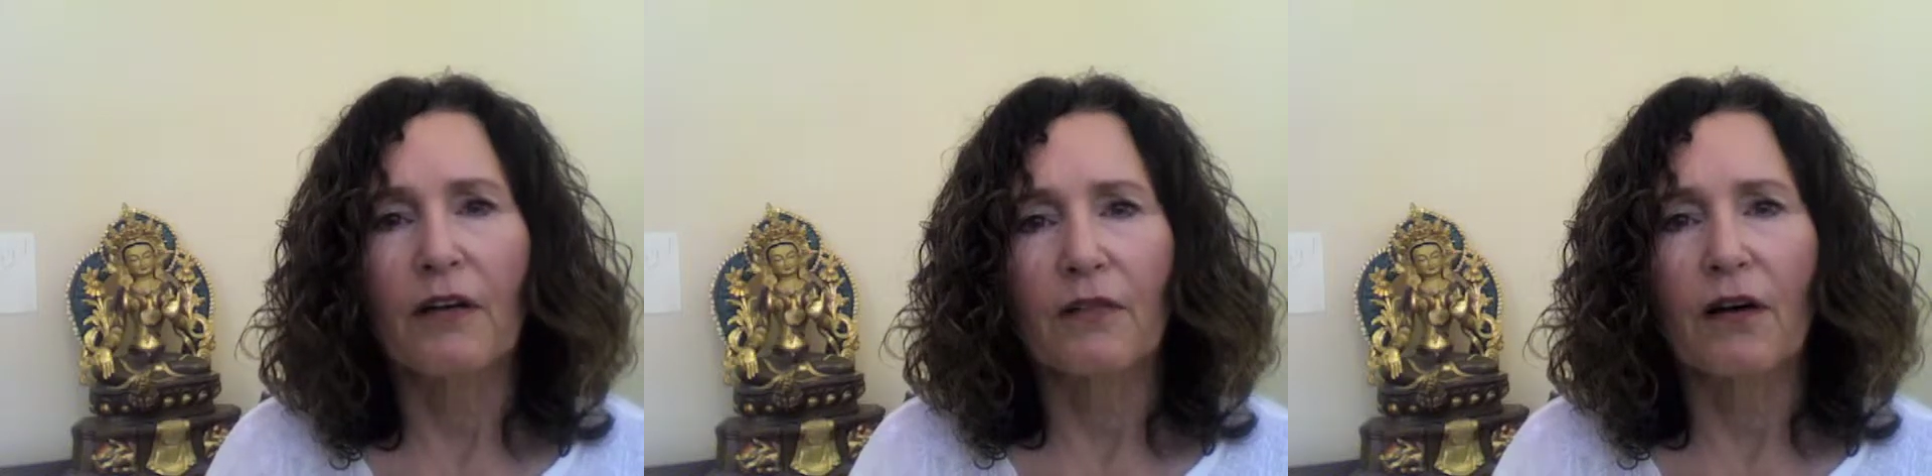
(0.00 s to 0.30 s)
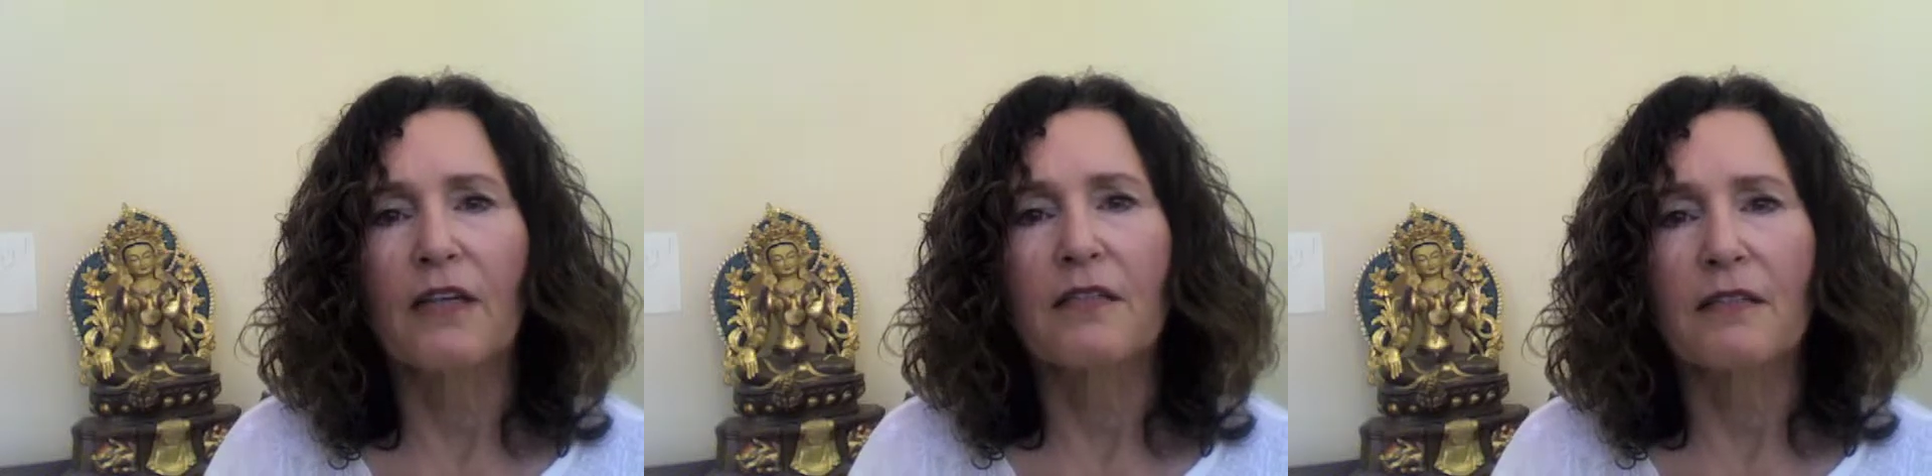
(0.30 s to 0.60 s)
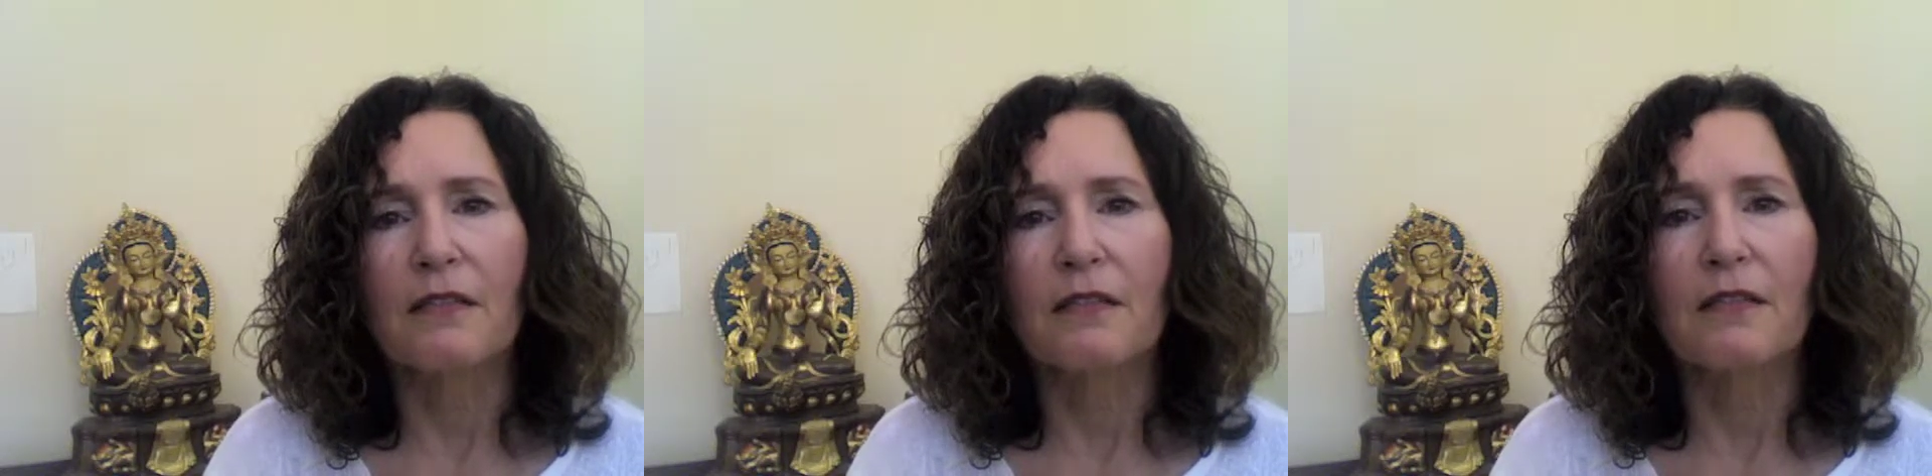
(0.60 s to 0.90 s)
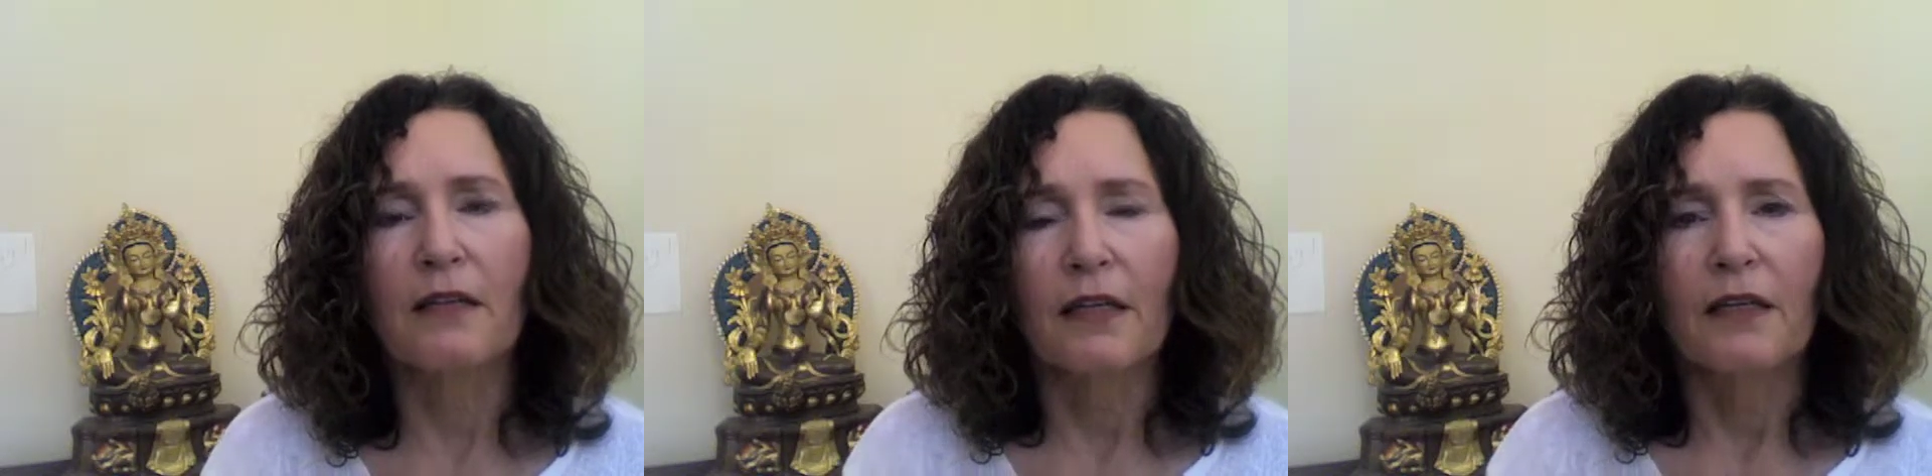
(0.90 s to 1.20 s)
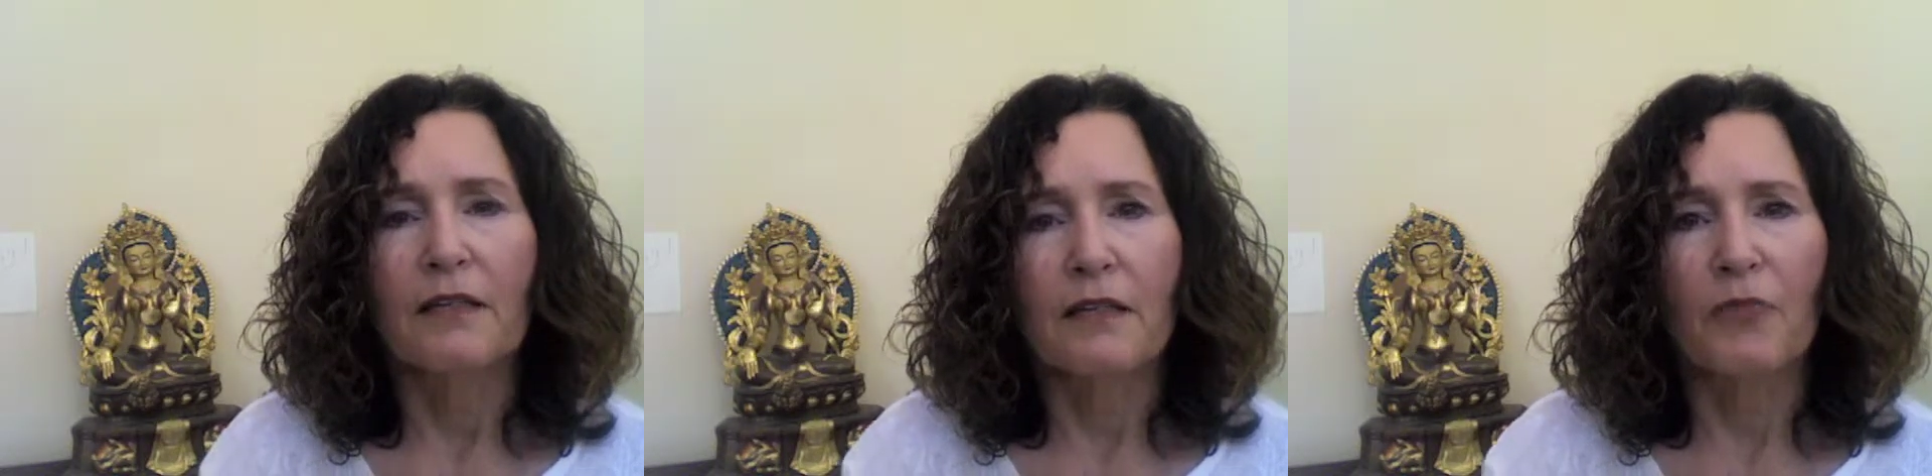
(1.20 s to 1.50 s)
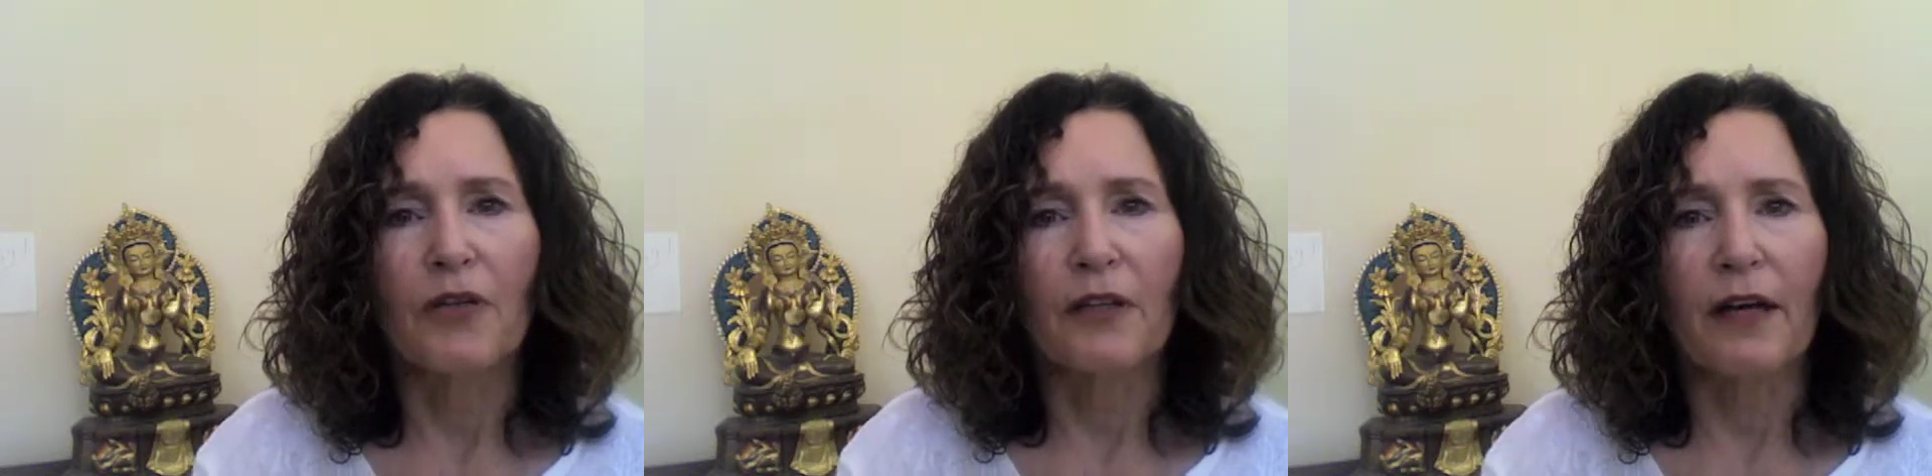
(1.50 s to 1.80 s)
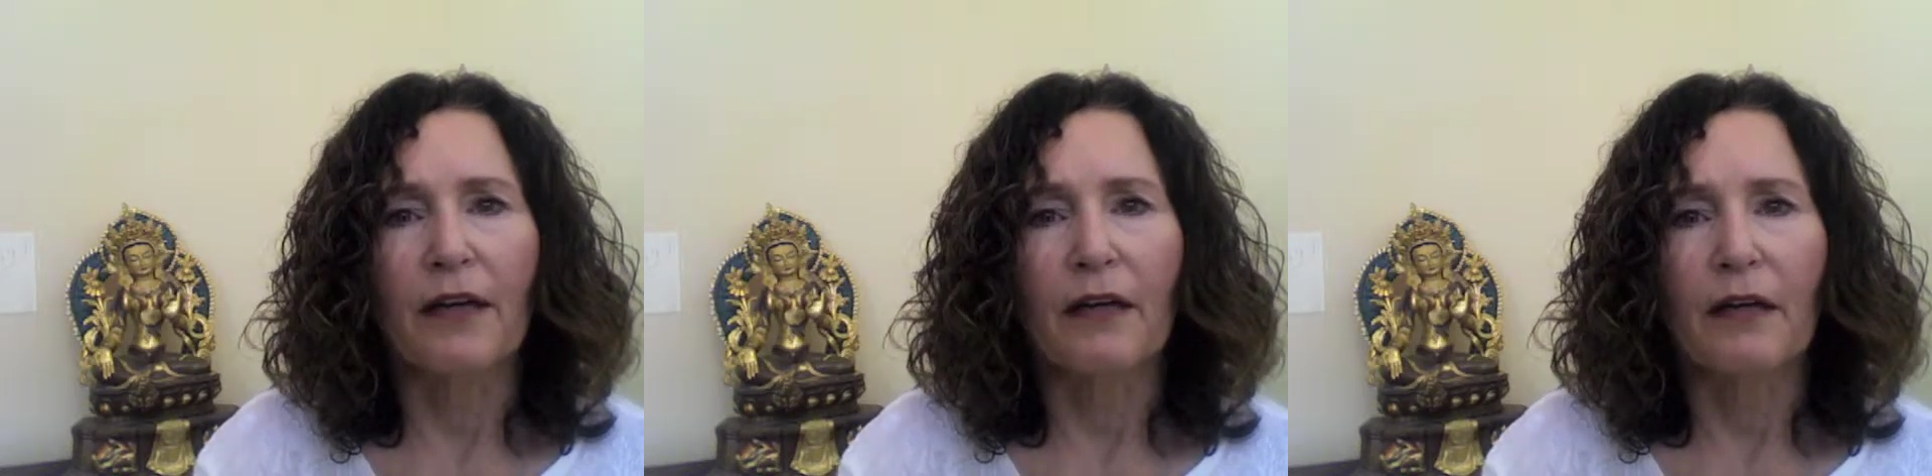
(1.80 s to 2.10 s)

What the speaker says: arises is something like,